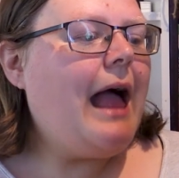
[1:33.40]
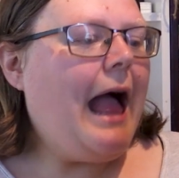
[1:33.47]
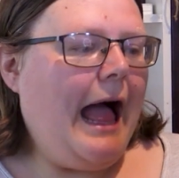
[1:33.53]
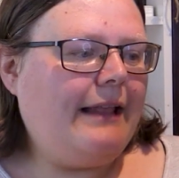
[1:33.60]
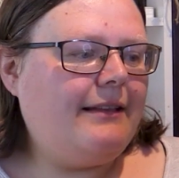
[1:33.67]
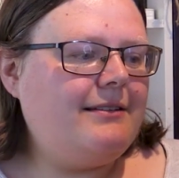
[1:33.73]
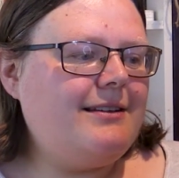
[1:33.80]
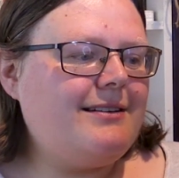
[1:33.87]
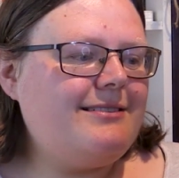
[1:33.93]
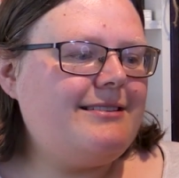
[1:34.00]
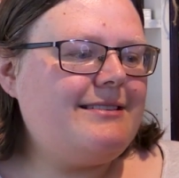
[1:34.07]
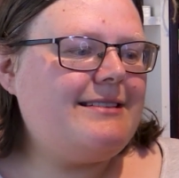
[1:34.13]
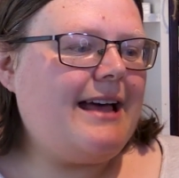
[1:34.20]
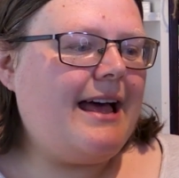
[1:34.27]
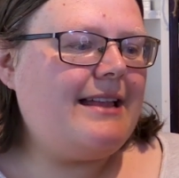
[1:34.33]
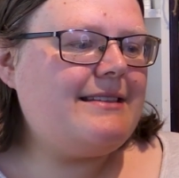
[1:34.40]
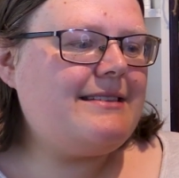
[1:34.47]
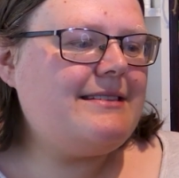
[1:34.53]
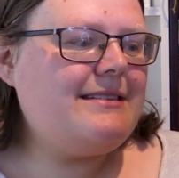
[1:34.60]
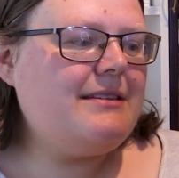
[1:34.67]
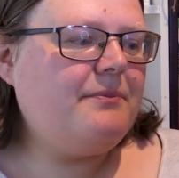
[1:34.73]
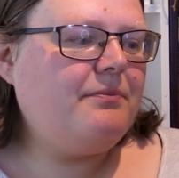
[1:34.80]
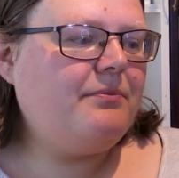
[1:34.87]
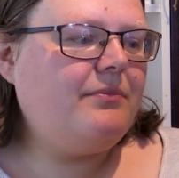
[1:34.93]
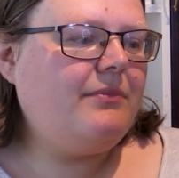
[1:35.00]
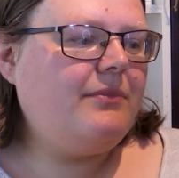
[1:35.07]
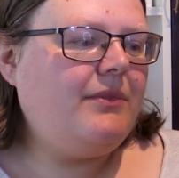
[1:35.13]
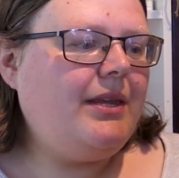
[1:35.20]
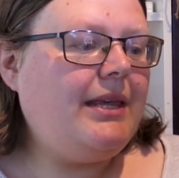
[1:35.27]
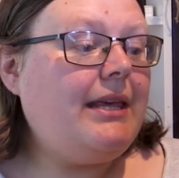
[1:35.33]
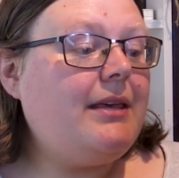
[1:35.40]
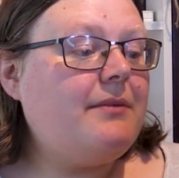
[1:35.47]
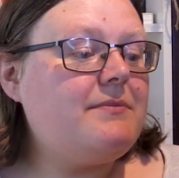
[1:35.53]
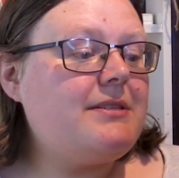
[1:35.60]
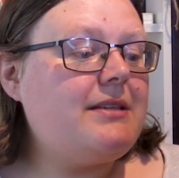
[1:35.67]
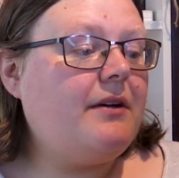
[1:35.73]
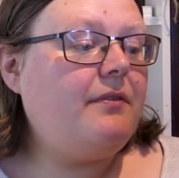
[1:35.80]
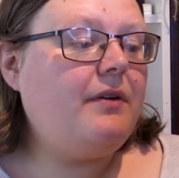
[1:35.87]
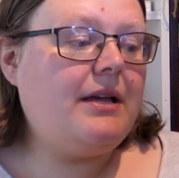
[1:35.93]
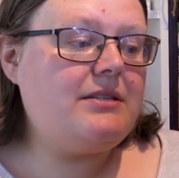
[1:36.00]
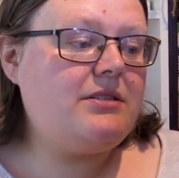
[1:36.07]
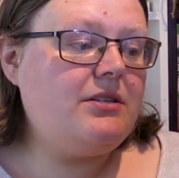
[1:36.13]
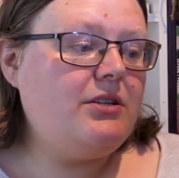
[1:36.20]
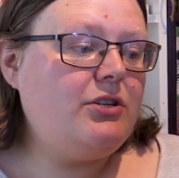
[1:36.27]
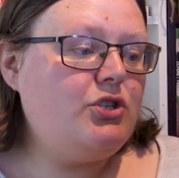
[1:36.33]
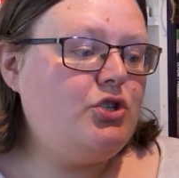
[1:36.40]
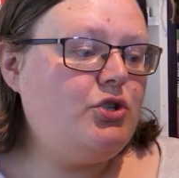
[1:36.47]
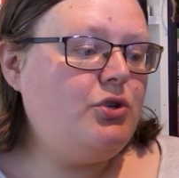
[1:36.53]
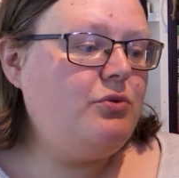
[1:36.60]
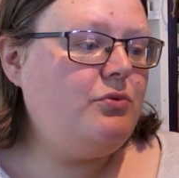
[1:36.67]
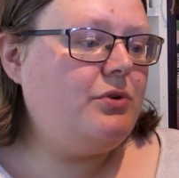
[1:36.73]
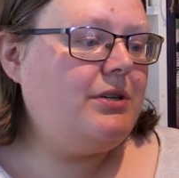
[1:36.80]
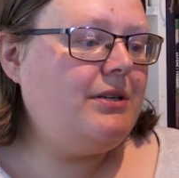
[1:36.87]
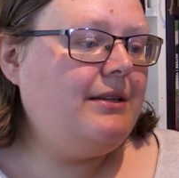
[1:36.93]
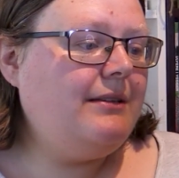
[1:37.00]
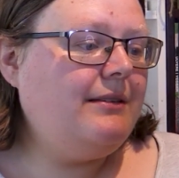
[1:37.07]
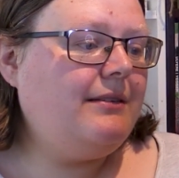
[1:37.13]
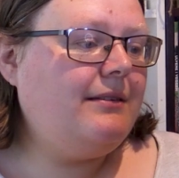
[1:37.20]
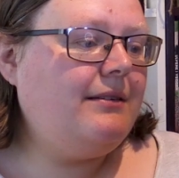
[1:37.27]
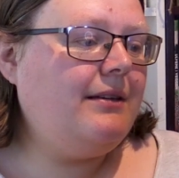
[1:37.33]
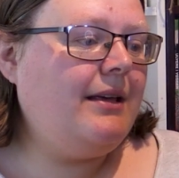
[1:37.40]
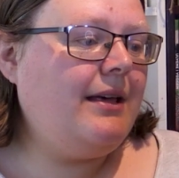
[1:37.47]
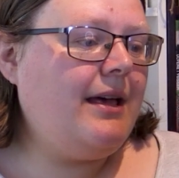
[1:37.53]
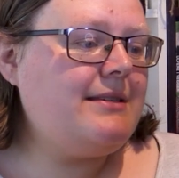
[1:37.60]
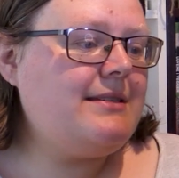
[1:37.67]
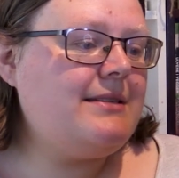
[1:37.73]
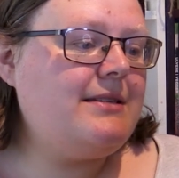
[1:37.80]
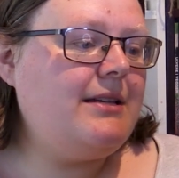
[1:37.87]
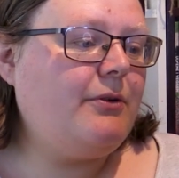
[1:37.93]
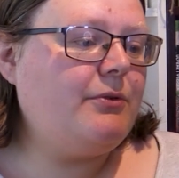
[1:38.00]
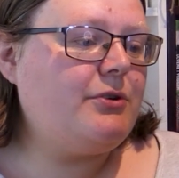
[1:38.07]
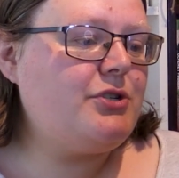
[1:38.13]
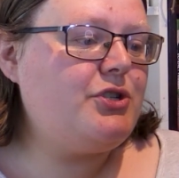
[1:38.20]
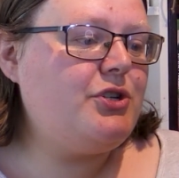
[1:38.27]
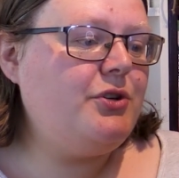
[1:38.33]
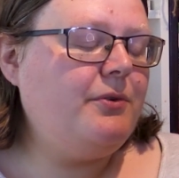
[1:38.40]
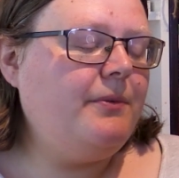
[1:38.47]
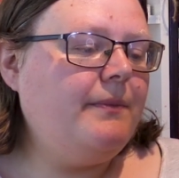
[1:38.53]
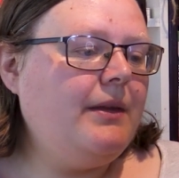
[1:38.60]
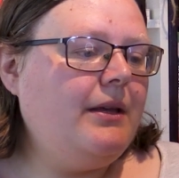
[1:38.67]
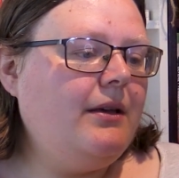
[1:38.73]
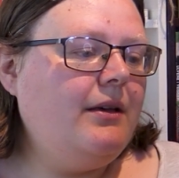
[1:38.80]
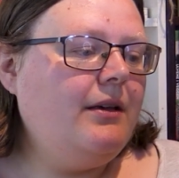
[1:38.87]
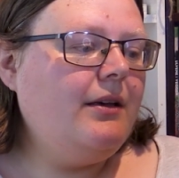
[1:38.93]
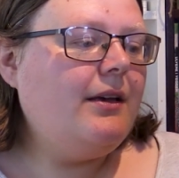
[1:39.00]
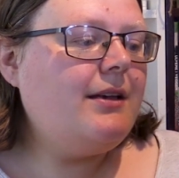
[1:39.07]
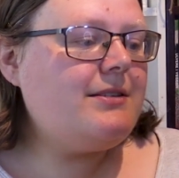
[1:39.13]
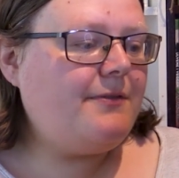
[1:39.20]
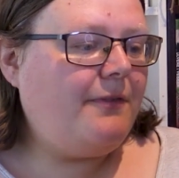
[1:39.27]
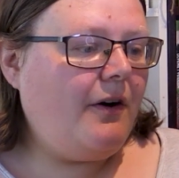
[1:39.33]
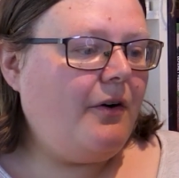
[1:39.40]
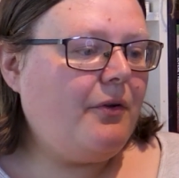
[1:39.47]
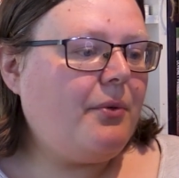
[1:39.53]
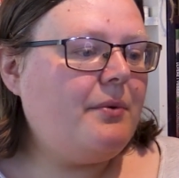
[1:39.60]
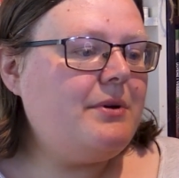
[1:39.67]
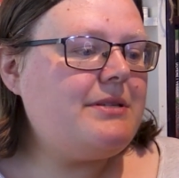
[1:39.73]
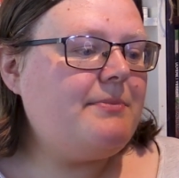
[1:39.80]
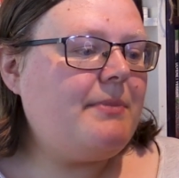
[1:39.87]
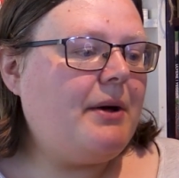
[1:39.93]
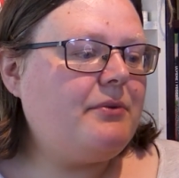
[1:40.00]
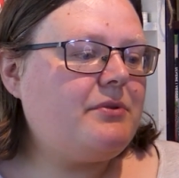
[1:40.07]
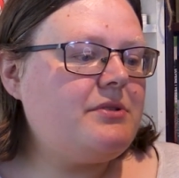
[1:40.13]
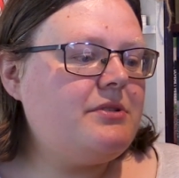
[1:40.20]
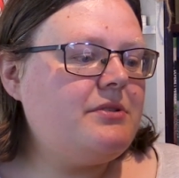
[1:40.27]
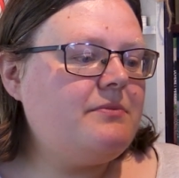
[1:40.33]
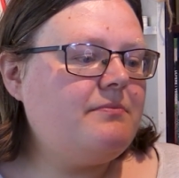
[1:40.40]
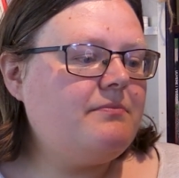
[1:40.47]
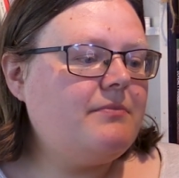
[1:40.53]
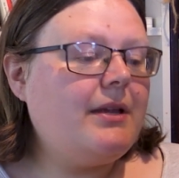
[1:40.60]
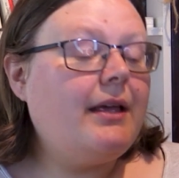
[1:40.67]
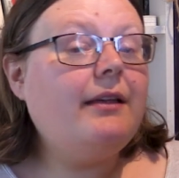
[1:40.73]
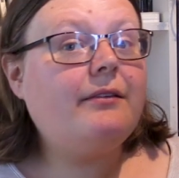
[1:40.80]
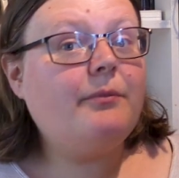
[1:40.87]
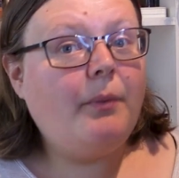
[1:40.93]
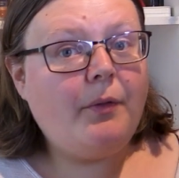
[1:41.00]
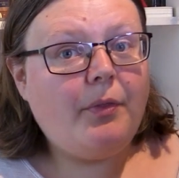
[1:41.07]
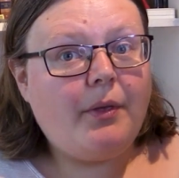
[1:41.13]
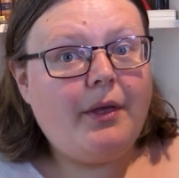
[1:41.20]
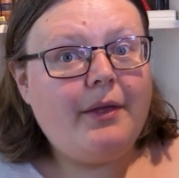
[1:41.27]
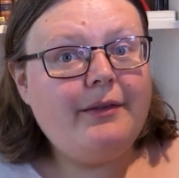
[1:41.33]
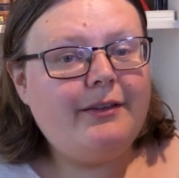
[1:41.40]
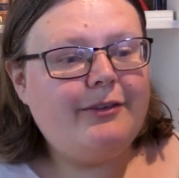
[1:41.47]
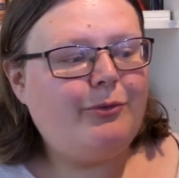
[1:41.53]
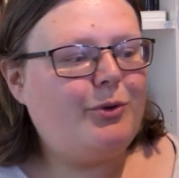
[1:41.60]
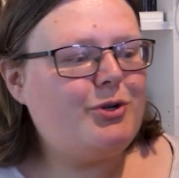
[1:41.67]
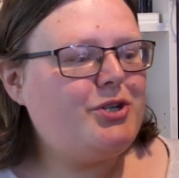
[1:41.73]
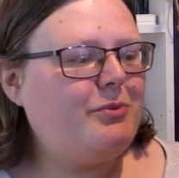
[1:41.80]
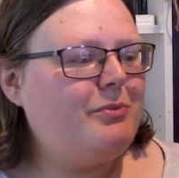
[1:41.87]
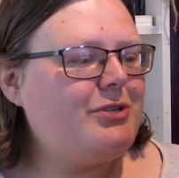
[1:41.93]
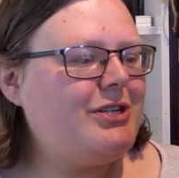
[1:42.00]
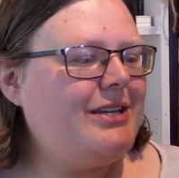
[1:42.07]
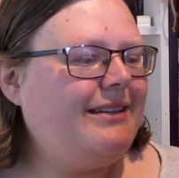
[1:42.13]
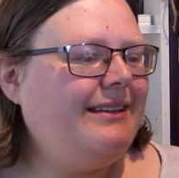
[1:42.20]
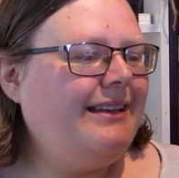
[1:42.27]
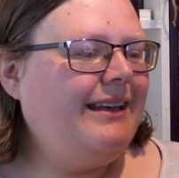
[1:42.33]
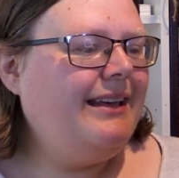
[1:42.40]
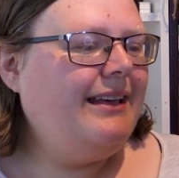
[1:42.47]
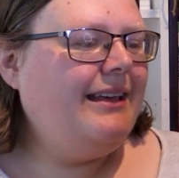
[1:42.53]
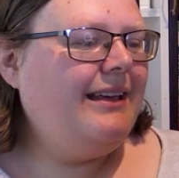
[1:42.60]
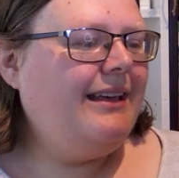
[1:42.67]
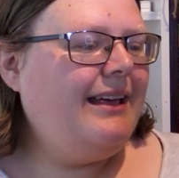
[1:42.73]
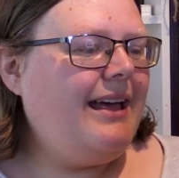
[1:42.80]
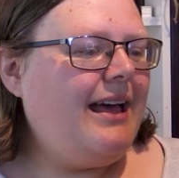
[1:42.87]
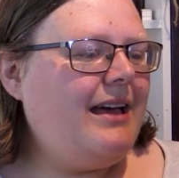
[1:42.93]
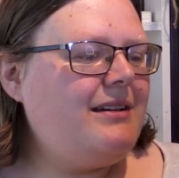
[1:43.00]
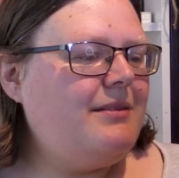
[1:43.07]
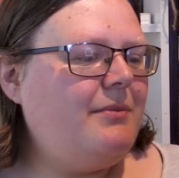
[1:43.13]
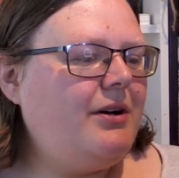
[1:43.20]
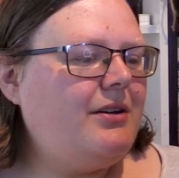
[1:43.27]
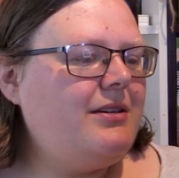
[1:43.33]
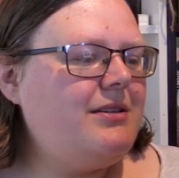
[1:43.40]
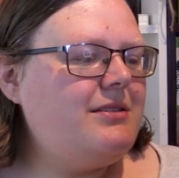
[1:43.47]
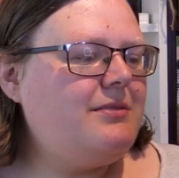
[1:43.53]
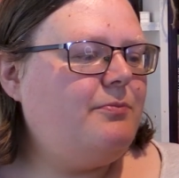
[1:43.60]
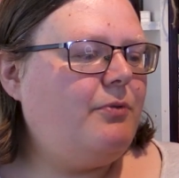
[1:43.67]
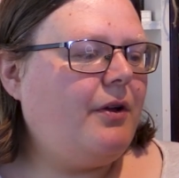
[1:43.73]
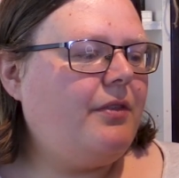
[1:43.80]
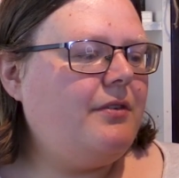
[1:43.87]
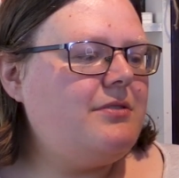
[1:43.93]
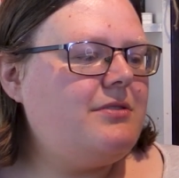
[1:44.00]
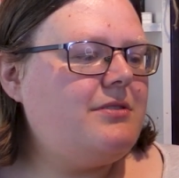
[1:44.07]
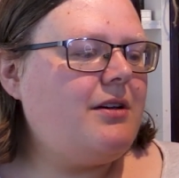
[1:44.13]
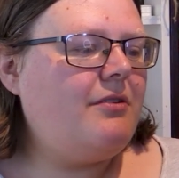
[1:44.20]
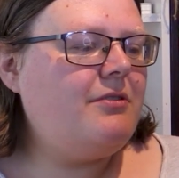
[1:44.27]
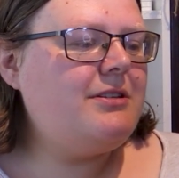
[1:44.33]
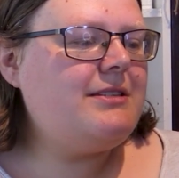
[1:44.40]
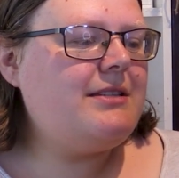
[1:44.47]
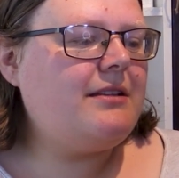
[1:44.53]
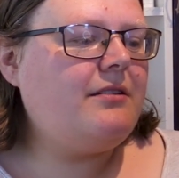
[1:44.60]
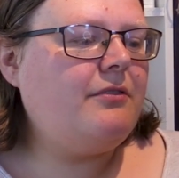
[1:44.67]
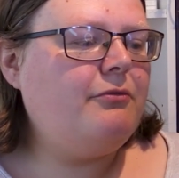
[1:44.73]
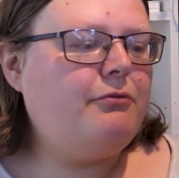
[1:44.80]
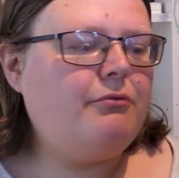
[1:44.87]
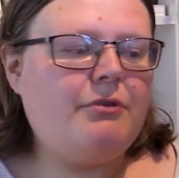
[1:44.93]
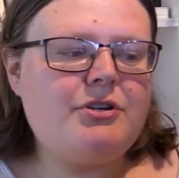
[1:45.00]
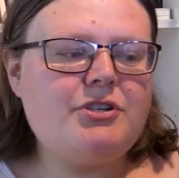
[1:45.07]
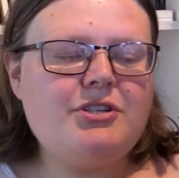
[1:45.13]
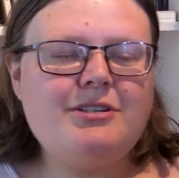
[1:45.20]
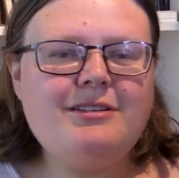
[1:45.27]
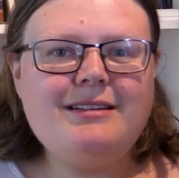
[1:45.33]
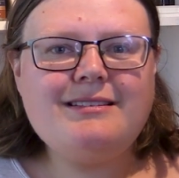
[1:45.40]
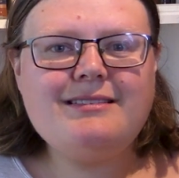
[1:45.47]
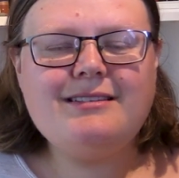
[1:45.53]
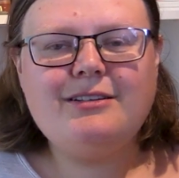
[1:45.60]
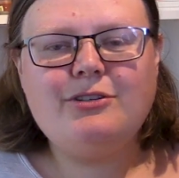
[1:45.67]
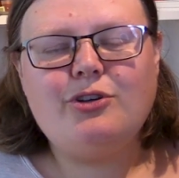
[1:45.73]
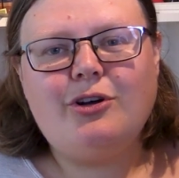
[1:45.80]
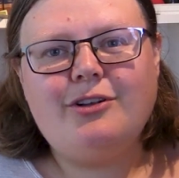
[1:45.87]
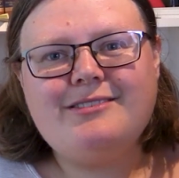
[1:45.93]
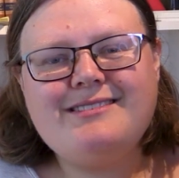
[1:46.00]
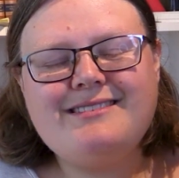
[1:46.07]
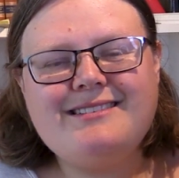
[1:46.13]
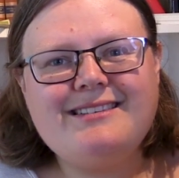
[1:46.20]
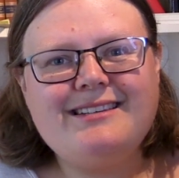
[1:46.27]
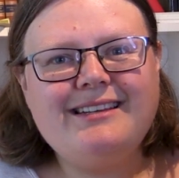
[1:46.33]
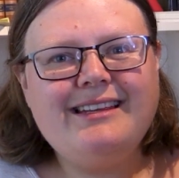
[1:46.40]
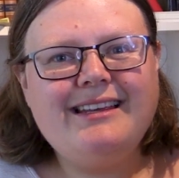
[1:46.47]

Alan understands. He himself has a secret or two. His father is a mountain, his mother is a washing machine, and among his brothers are a set of Russian nesting dolls.